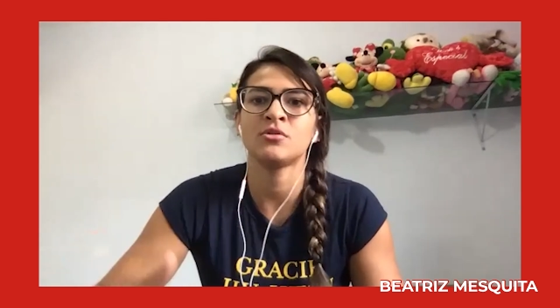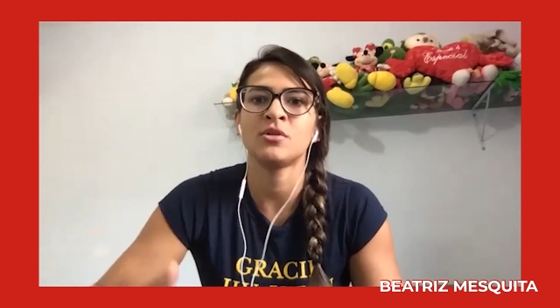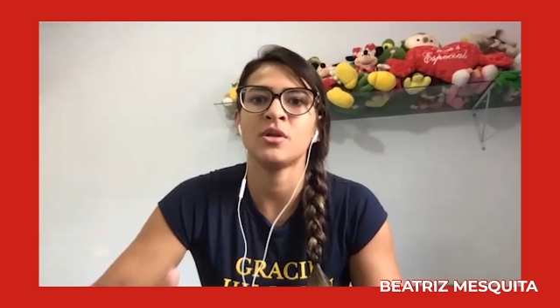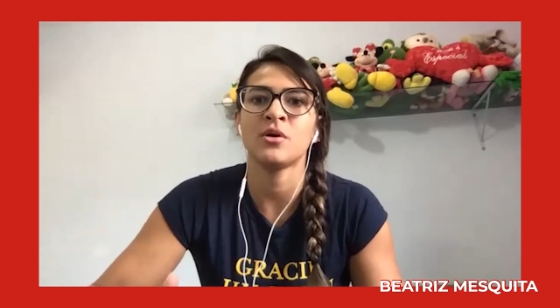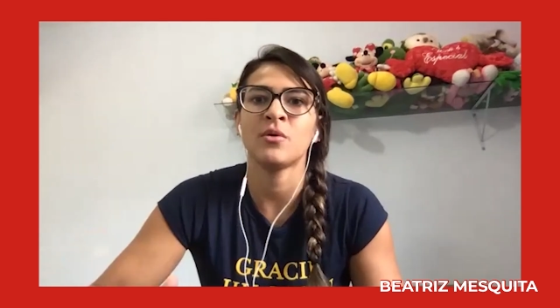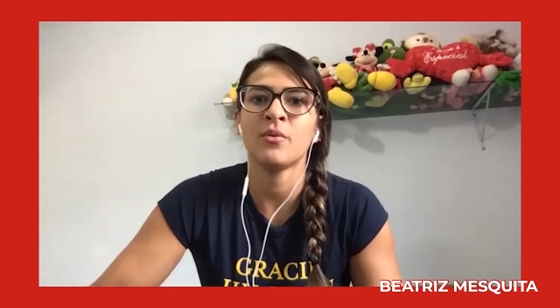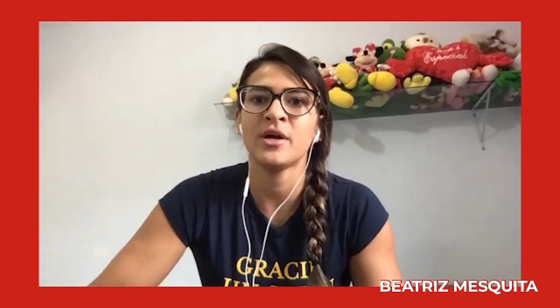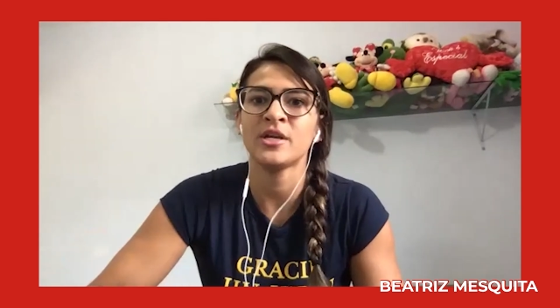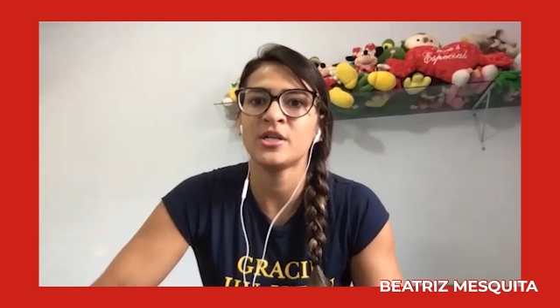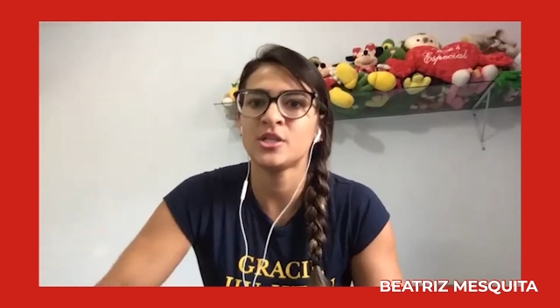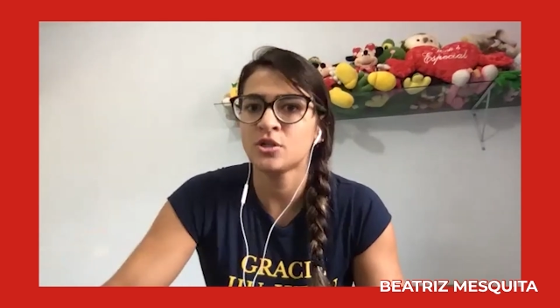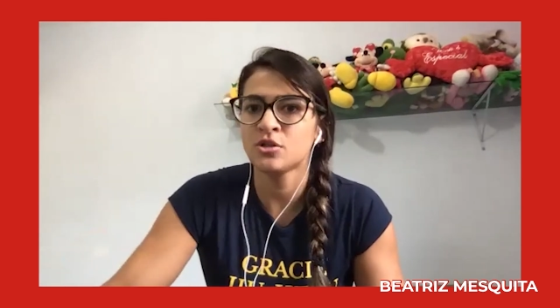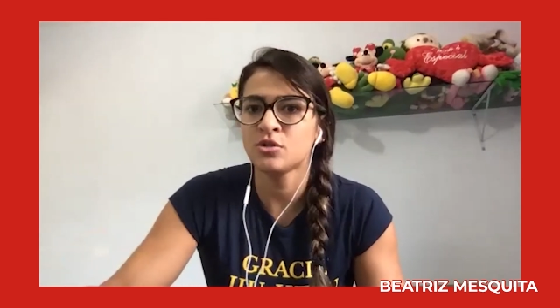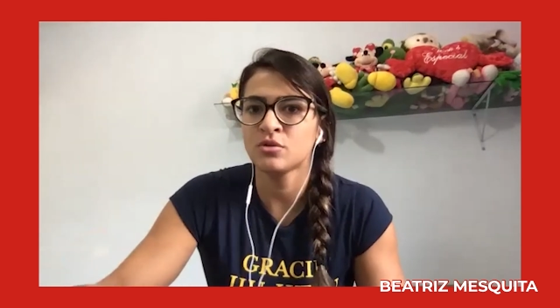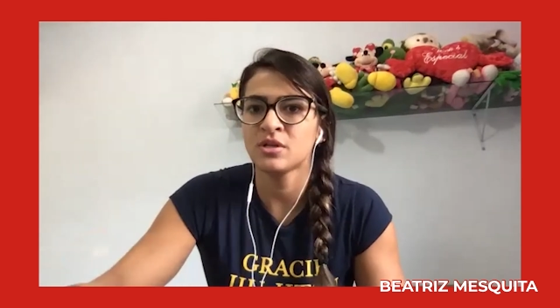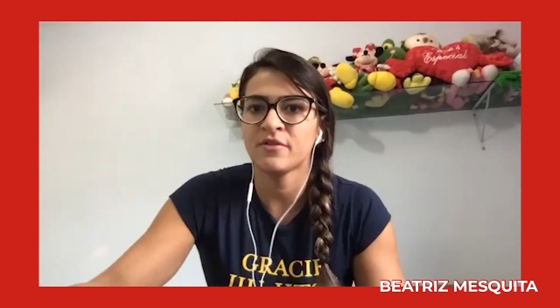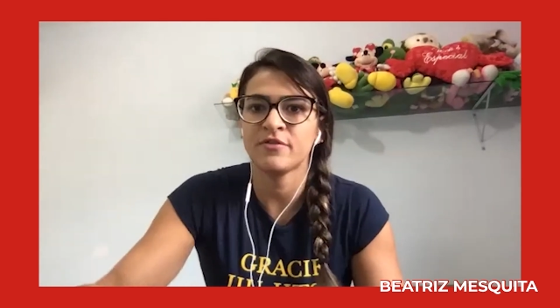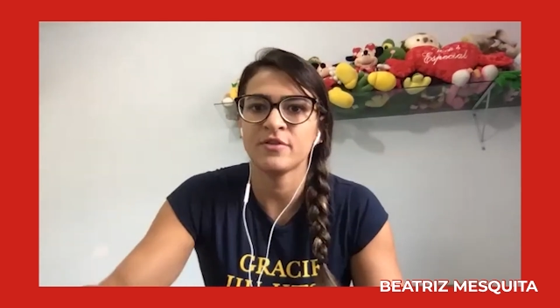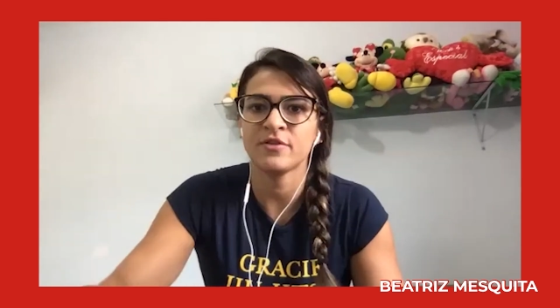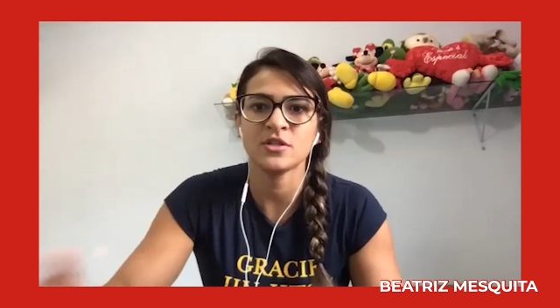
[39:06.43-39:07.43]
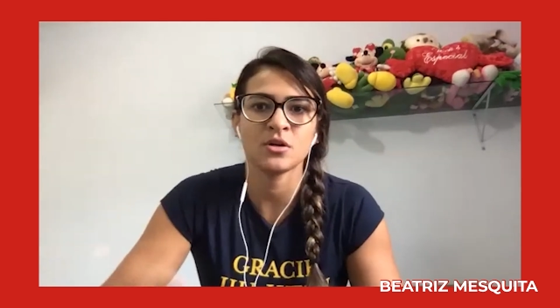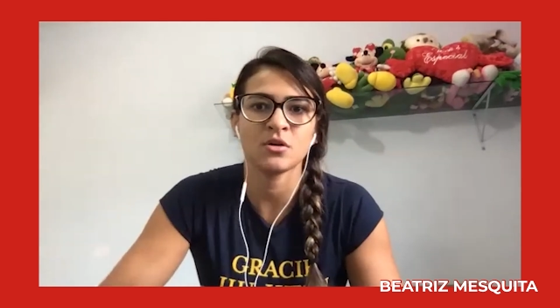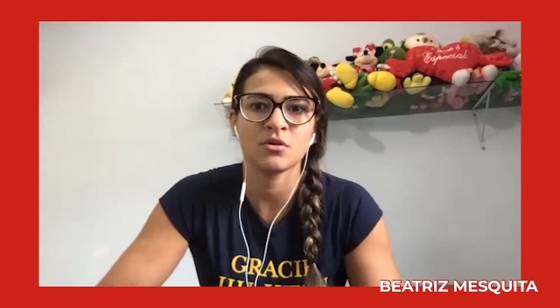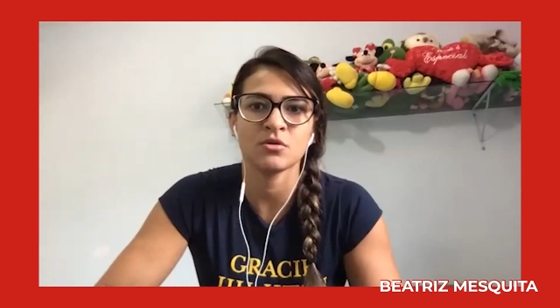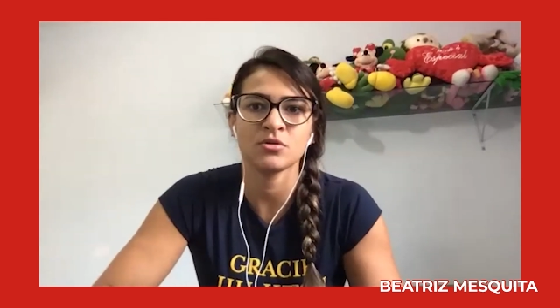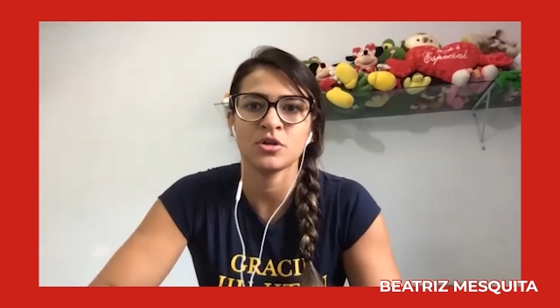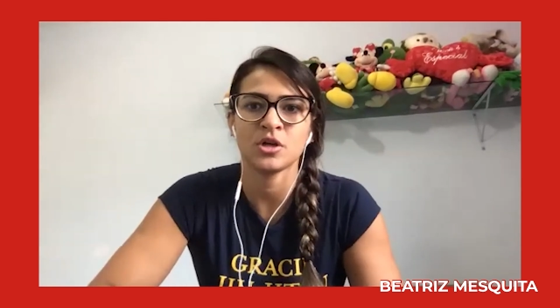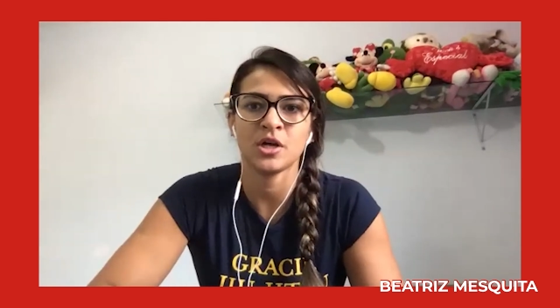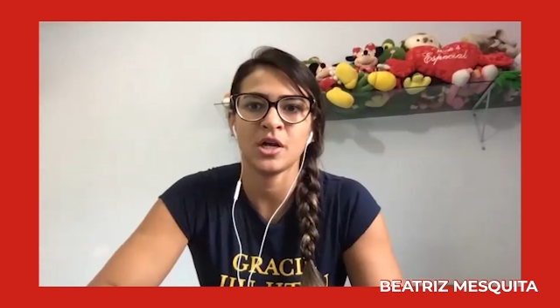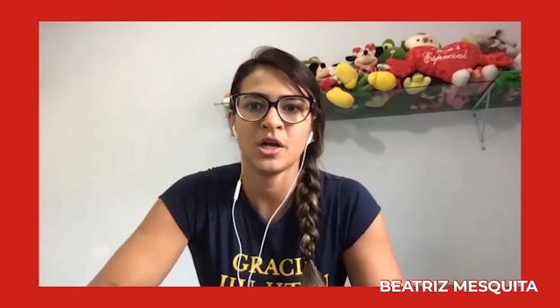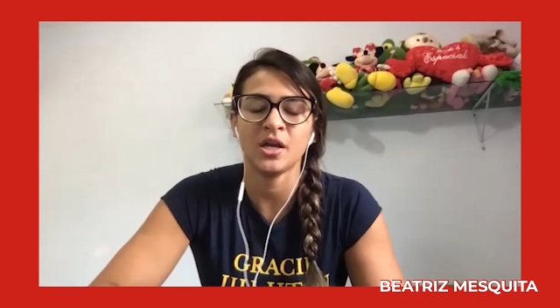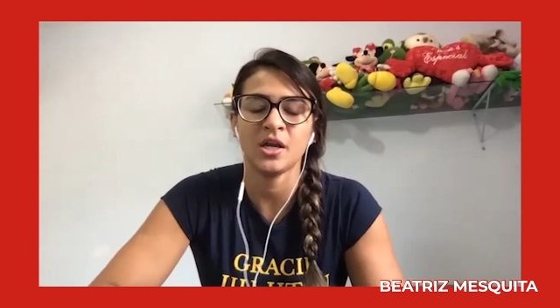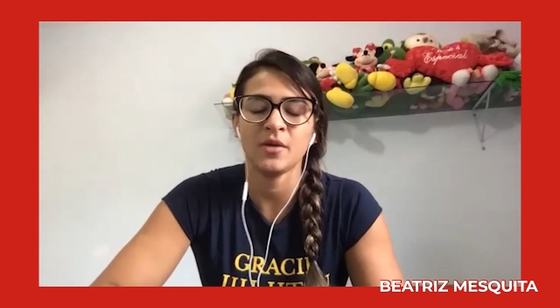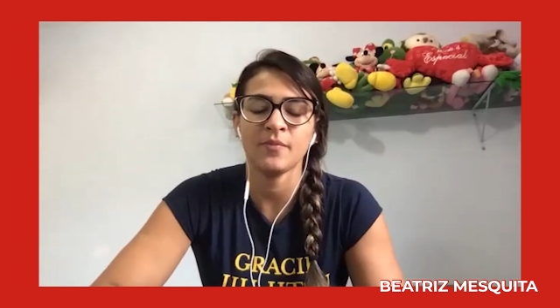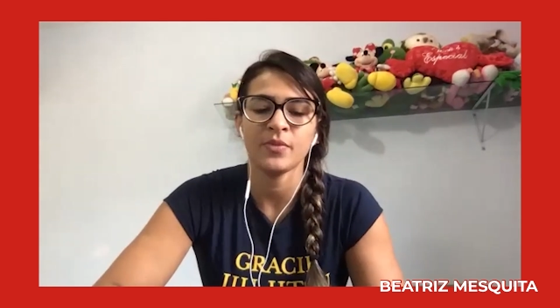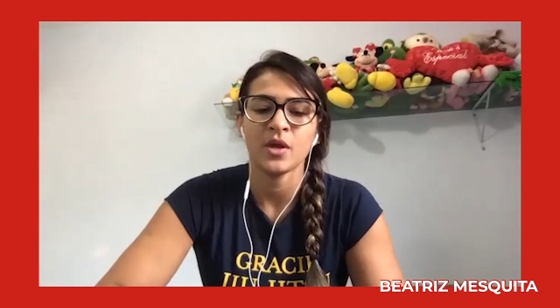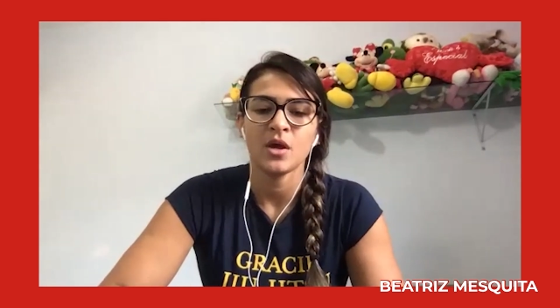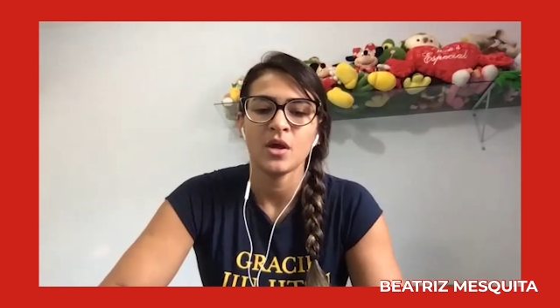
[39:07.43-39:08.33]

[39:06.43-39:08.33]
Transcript: the way she do the physical training.